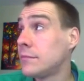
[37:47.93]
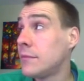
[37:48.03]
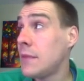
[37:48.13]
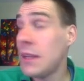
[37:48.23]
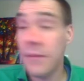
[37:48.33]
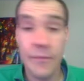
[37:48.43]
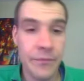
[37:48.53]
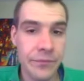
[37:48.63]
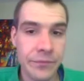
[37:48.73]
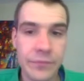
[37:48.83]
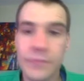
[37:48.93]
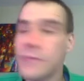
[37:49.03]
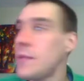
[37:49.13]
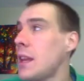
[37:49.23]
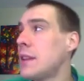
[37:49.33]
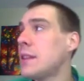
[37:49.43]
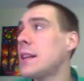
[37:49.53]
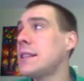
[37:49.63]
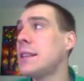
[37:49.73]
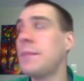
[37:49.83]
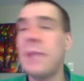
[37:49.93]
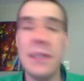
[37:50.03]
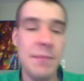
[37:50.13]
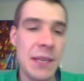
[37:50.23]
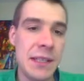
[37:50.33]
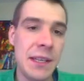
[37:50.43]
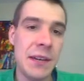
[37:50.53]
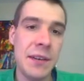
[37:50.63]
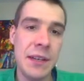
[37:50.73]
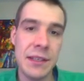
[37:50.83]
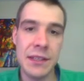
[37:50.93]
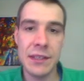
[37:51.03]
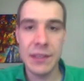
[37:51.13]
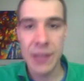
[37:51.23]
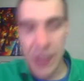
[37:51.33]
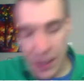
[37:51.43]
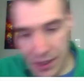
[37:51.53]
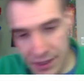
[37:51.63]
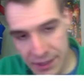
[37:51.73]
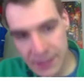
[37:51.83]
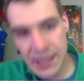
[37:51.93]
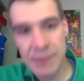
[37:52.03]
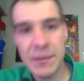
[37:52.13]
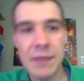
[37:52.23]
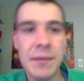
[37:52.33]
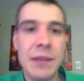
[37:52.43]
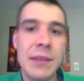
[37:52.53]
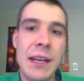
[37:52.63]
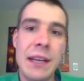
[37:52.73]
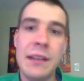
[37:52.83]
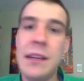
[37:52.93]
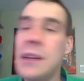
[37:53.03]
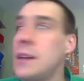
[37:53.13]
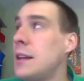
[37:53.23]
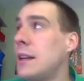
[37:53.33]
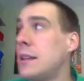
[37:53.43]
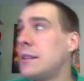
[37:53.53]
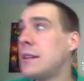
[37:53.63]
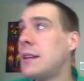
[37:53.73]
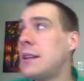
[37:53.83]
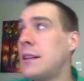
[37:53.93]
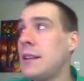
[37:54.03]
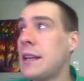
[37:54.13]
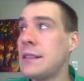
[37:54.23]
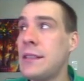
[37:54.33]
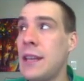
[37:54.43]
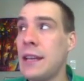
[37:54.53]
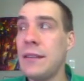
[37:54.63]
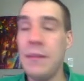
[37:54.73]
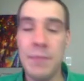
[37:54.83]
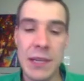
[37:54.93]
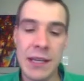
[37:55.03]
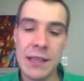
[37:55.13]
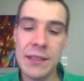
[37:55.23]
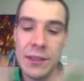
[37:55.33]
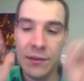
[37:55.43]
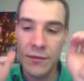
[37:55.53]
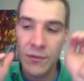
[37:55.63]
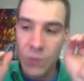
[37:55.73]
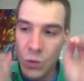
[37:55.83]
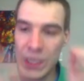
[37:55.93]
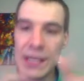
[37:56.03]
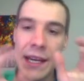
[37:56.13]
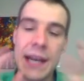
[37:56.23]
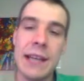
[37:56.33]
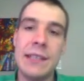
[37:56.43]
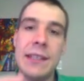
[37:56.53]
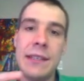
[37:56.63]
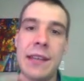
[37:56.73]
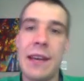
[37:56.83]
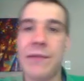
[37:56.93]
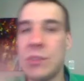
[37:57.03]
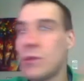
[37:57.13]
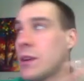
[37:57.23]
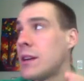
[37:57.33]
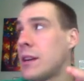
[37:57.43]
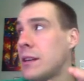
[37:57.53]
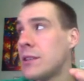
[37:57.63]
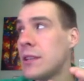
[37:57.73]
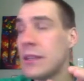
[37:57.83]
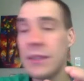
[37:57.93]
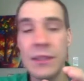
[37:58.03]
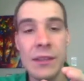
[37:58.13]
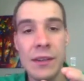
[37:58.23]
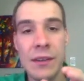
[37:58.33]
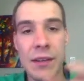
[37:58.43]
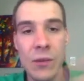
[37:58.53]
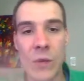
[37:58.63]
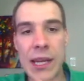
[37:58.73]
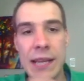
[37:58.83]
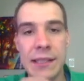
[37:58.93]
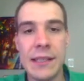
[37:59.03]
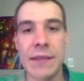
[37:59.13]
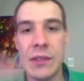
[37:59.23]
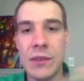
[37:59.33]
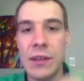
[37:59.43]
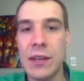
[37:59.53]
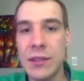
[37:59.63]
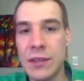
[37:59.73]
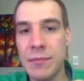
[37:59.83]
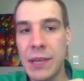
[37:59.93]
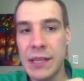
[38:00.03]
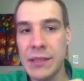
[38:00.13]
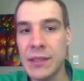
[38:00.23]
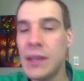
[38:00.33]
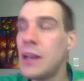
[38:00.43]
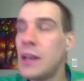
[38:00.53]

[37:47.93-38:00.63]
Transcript: Yeah. And the last little piece here is this statement about that. And that's that because weak acids have strong conjugates, right? Weak acids have a strong conjugate base.